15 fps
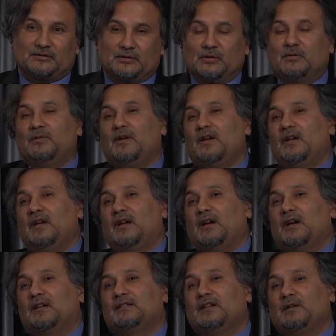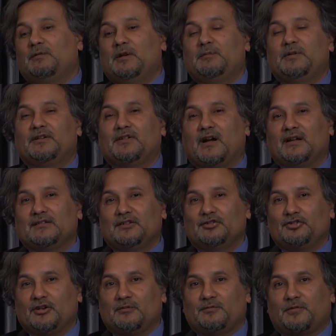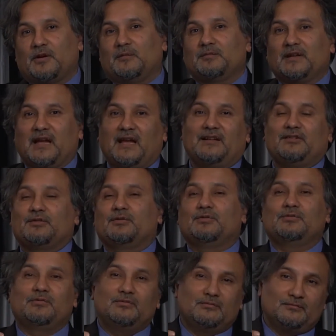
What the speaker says: So, there will be transition from gas to